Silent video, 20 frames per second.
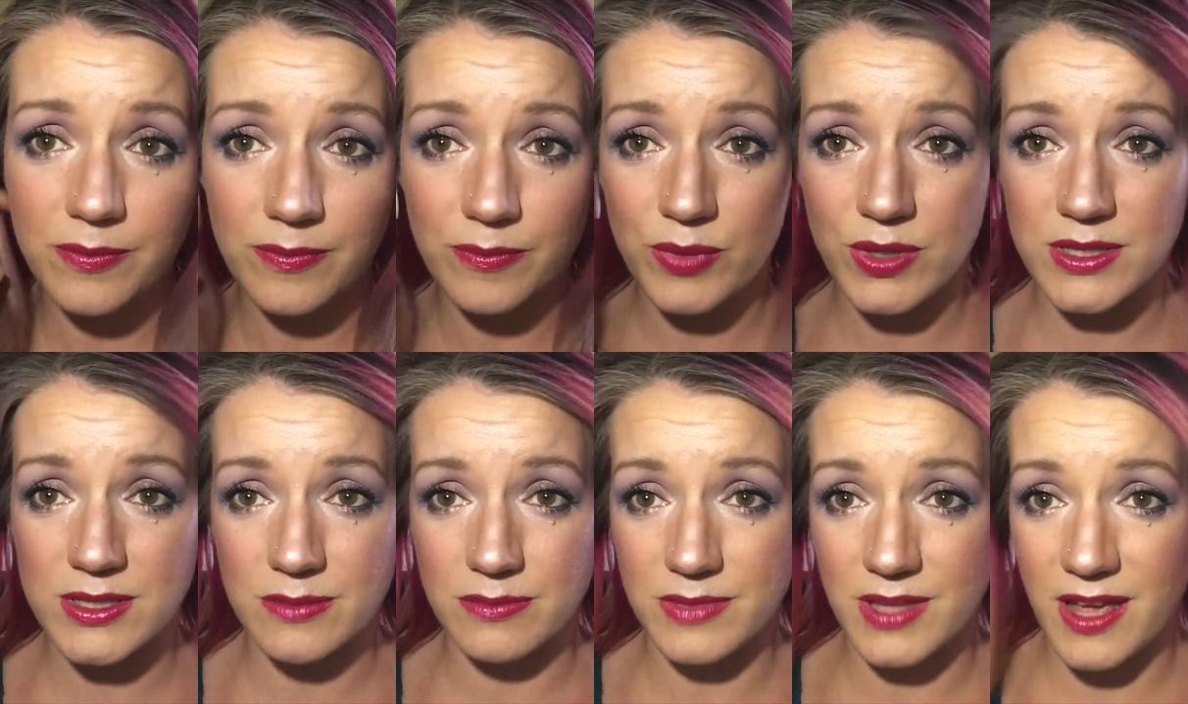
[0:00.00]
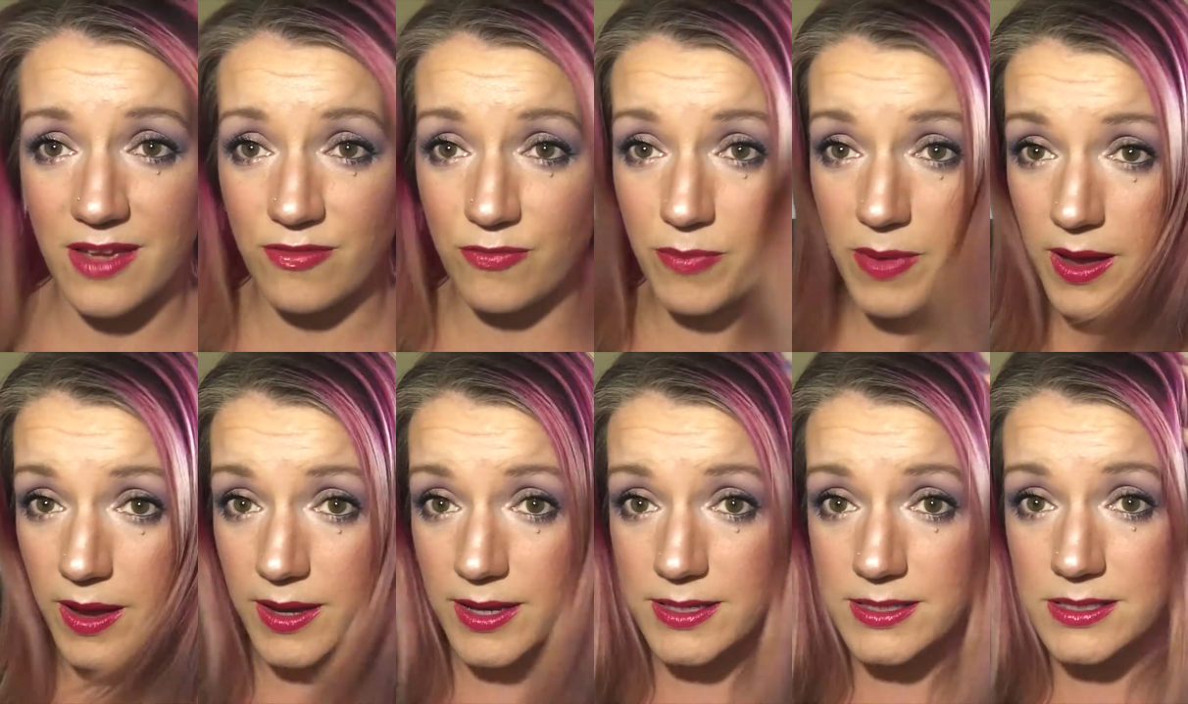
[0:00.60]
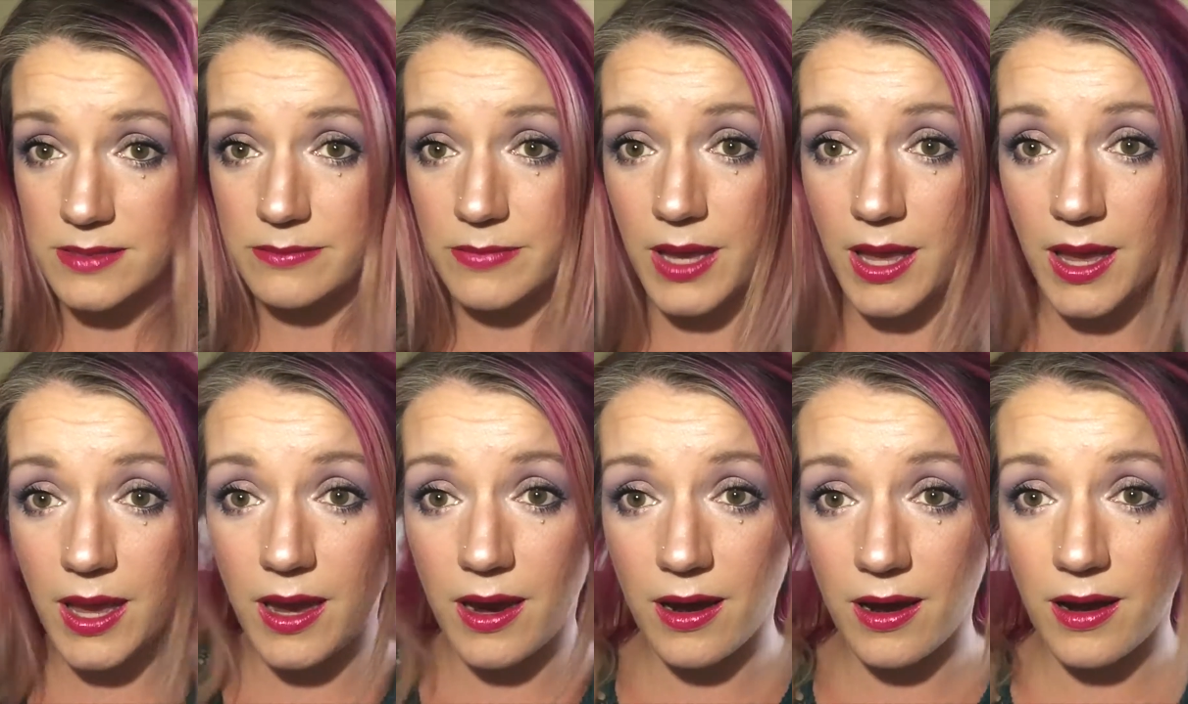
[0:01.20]
put some life back into my
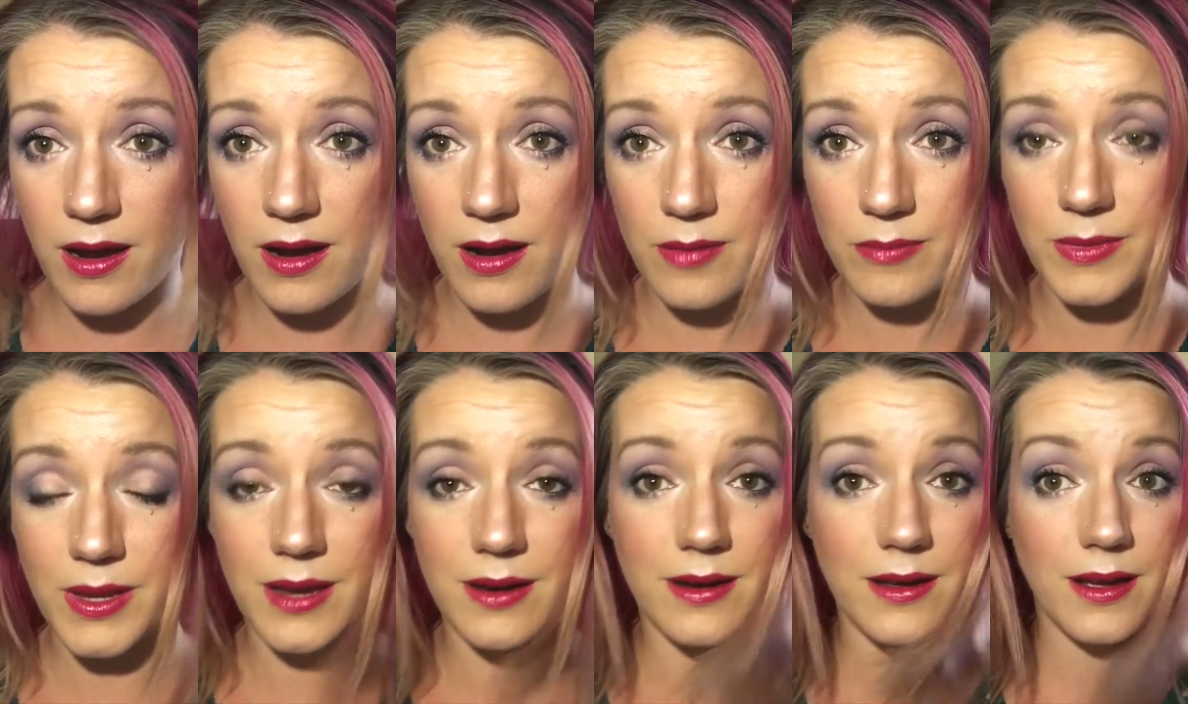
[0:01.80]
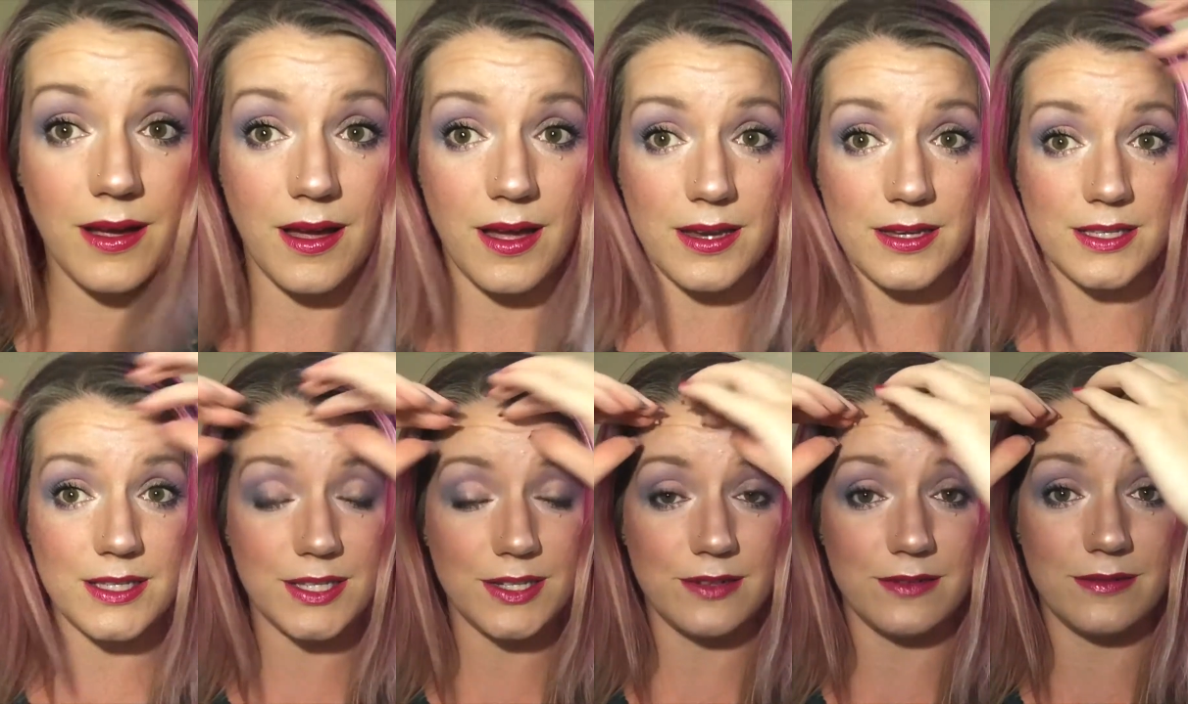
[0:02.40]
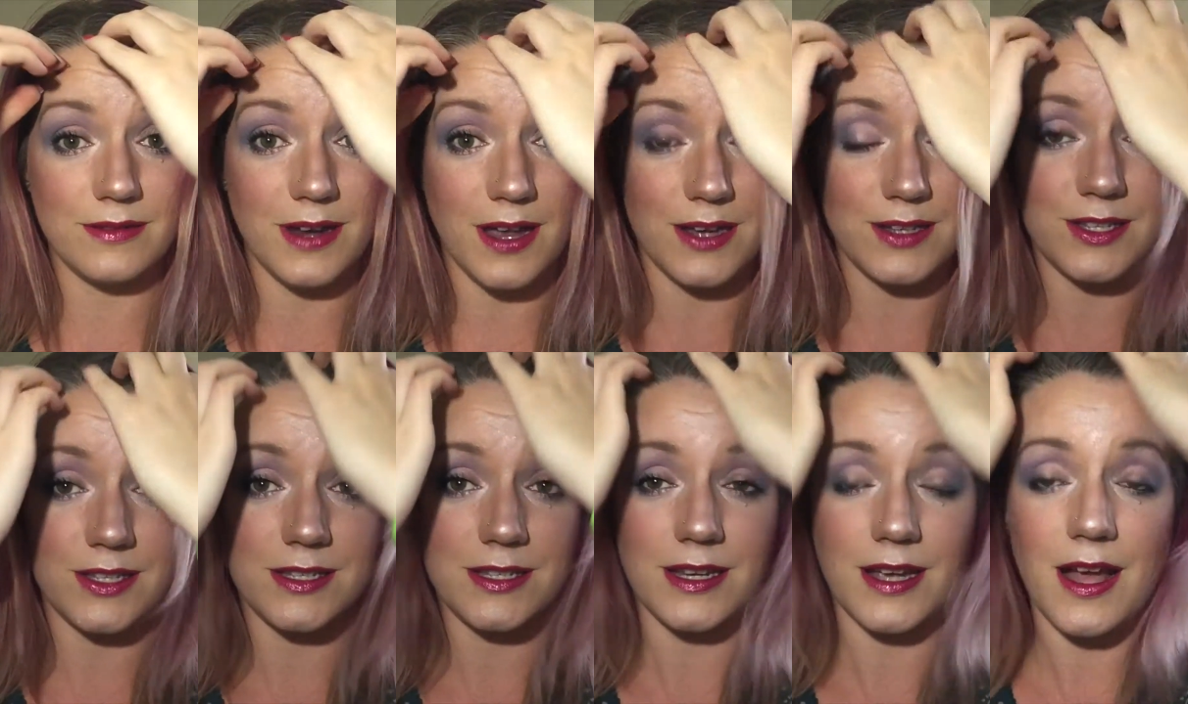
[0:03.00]
hair. I'm getting a cut too, not
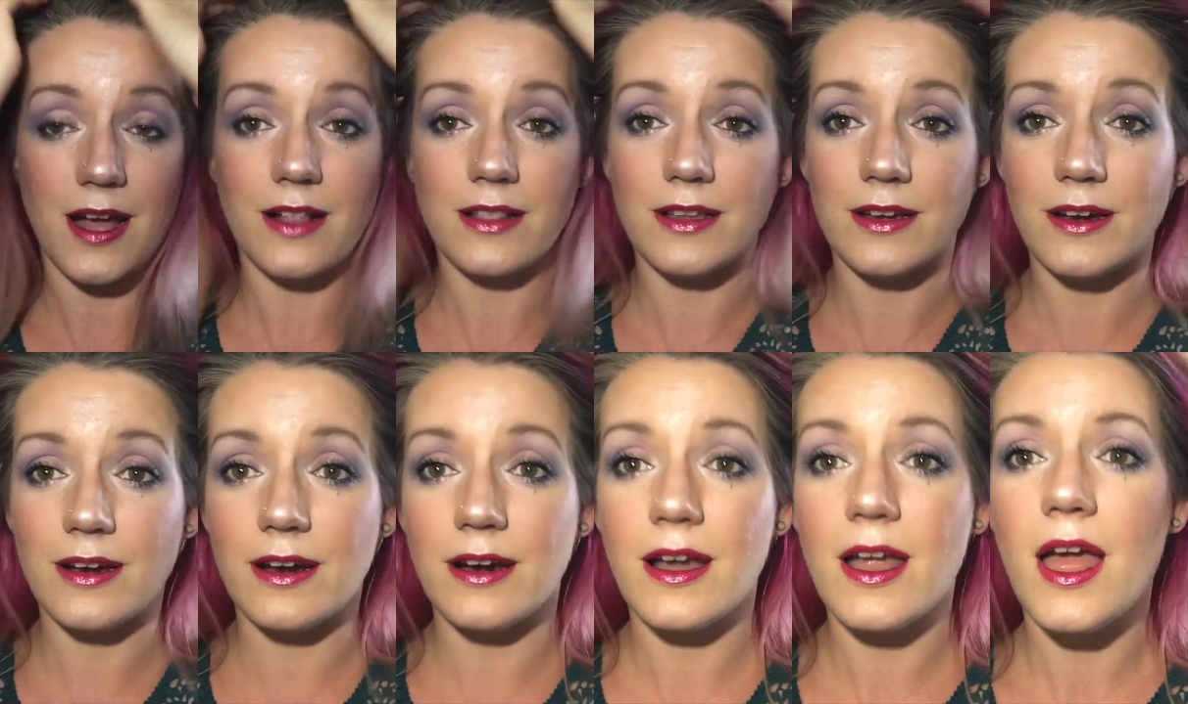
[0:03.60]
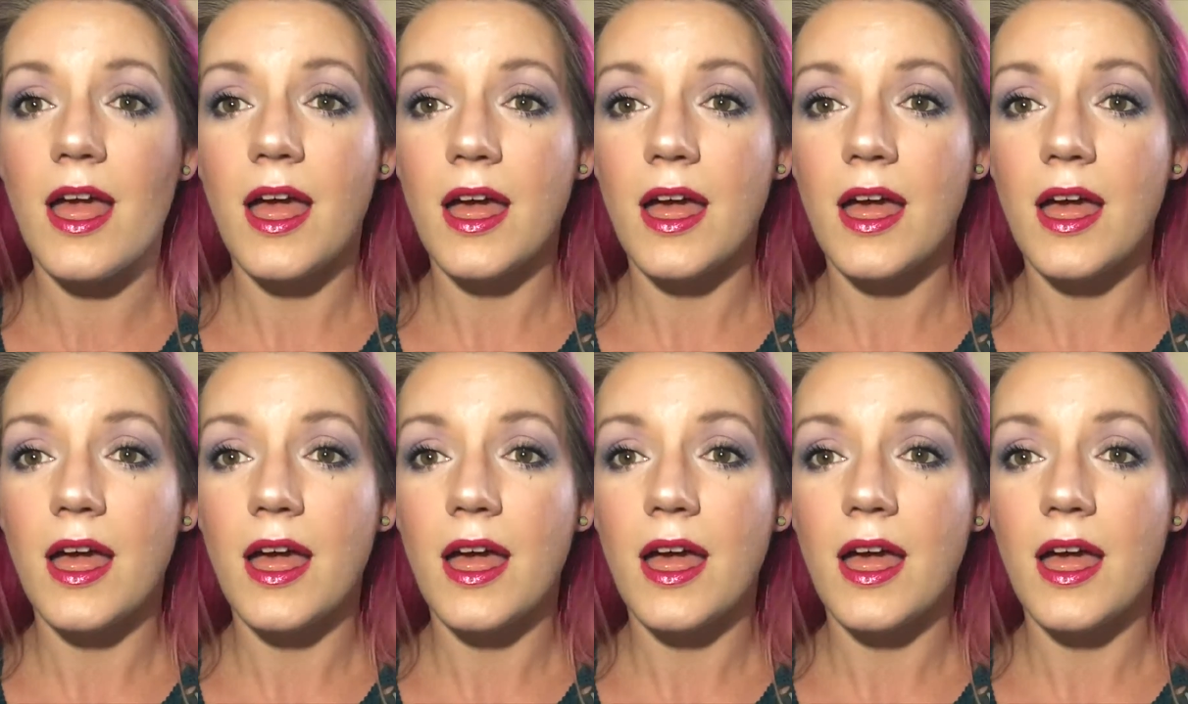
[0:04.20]
just a color.